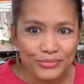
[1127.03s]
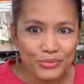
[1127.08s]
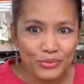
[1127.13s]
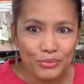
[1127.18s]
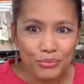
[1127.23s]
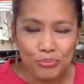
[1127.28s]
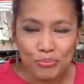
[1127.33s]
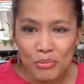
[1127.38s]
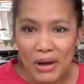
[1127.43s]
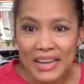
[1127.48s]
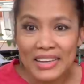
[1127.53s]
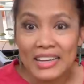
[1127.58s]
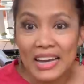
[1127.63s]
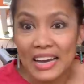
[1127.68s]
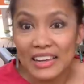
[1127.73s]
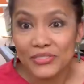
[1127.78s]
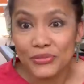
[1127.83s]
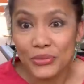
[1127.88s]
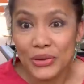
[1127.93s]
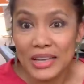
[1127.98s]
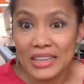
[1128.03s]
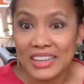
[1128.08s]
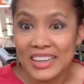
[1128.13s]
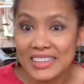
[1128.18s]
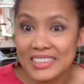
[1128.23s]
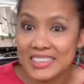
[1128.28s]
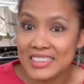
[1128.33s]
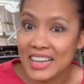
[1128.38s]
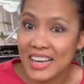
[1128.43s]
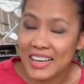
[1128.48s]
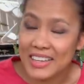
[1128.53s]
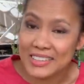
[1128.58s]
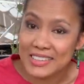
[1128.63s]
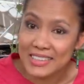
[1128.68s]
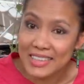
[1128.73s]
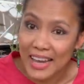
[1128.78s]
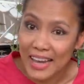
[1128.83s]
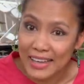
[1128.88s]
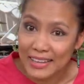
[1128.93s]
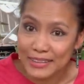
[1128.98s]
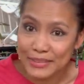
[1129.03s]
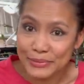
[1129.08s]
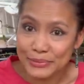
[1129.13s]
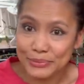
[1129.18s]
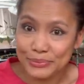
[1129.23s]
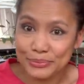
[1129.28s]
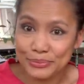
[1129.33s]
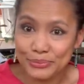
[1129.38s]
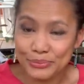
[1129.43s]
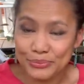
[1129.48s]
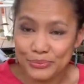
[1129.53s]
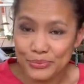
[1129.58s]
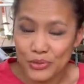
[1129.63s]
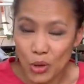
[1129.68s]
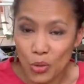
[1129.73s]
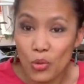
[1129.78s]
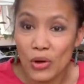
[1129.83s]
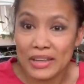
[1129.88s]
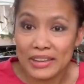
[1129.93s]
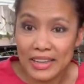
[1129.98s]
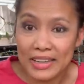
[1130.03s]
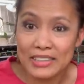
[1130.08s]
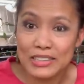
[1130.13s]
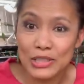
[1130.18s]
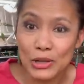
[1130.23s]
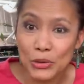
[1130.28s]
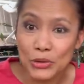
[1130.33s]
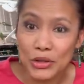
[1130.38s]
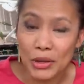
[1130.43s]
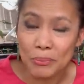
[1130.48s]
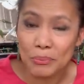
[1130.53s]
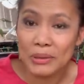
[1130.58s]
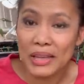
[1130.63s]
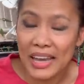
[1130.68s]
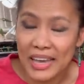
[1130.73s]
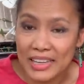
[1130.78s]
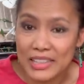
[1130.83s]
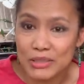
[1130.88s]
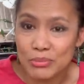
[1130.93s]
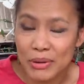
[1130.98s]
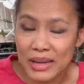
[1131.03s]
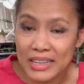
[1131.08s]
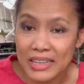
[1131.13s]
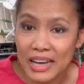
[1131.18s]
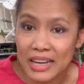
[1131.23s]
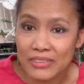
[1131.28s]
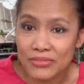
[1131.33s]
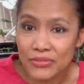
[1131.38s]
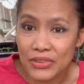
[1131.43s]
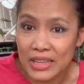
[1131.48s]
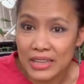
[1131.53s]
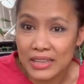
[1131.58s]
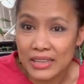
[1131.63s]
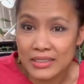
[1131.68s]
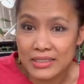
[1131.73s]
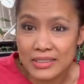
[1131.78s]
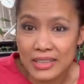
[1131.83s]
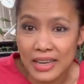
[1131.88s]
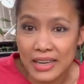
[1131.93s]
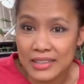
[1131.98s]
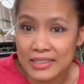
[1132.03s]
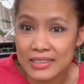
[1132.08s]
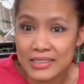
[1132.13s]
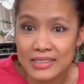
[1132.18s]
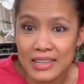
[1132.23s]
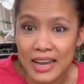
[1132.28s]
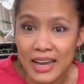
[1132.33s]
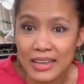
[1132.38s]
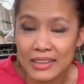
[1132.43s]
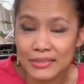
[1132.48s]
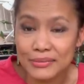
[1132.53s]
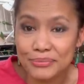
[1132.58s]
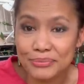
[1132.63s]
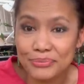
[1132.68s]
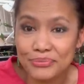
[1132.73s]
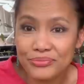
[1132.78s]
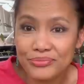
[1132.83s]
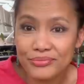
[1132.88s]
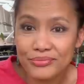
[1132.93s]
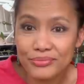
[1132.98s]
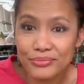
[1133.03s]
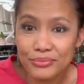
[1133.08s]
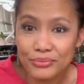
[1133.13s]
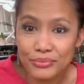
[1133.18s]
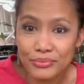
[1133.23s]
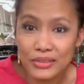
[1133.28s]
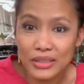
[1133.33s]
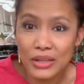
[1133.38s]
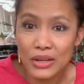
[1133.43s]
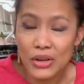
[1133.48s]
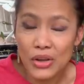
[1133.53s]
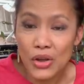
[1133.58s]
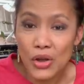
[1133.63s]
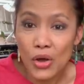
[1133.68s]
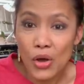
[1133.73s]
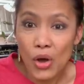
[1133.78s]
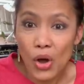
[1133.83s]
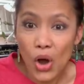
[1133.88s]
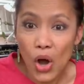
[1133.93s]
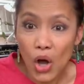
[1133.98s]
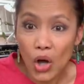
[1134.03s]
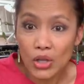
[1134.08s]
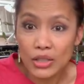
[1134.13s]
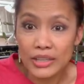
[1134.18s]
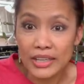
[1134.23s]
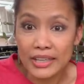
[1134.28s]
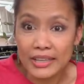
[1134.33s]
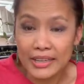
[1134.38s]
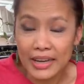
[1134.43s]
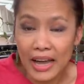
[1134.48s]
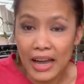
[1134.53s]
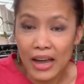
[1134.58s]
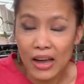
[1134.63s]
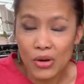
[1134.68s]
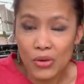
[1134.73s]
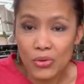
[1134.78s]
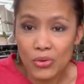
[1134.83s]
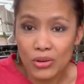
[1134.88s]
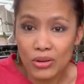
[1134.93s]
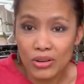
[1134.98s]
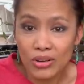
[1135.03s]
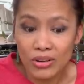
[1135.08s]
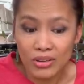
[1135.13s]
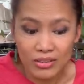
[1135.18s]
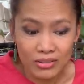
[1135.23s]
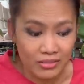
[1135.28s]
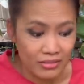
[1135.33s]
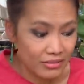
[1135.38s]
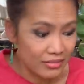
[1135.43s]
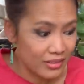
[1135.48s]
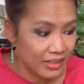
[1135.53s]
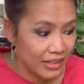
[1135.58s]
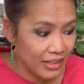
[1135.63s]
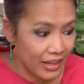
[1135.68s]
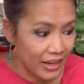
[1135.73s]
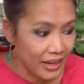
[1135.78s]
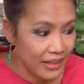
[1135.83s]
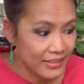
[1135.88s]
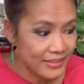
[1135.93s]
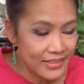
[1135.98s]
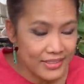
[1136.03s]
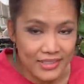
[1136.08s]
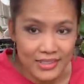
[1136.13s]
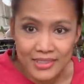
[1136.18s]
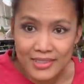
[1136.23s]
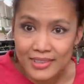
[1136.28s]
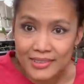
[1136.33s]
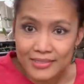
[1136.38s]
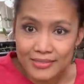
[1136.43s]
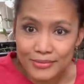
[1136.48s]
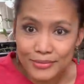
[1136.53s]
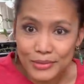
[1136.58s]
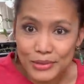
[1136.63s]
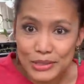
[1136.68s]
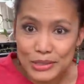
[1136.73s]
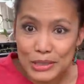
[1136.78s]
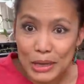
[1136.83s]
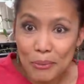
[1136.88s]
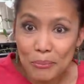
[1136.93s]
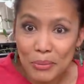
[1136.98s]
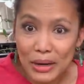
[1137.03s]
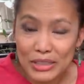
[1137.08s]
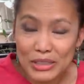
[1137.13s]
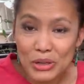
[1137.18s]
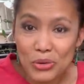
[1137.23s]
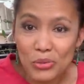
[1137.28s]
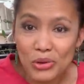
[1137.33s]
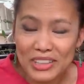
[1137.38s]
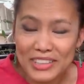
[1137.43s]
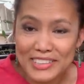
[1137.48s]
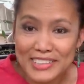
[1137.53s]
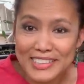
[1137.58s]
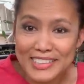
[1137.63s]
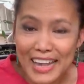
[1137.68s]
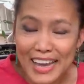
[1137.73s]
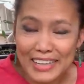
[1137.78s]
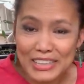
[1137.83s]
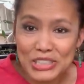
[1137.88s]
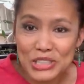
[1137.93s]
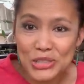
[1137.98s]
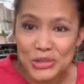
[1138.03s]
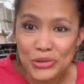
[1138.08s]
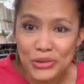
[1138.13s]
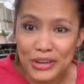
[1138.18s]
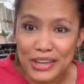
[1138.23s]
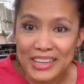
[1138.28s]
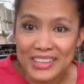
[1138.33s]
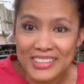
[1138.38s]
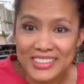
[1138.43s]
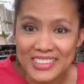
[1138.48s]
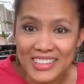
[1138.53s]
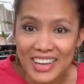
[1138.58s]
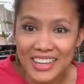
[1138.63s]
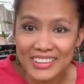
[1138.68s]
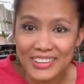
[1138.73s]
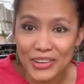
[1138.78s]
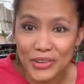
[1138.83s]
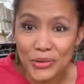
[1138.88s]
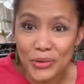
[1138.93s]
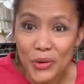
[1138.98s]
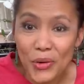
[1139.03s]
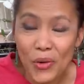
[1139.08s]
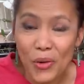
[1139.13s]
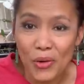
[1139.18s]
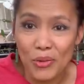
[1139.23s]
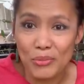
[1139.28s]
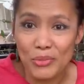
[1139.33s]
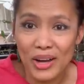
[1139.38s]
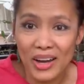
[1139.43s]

my gut feeling says that when I saw the place, my gut feeling says that, holy cow, it's somebody will snatch you inside the room.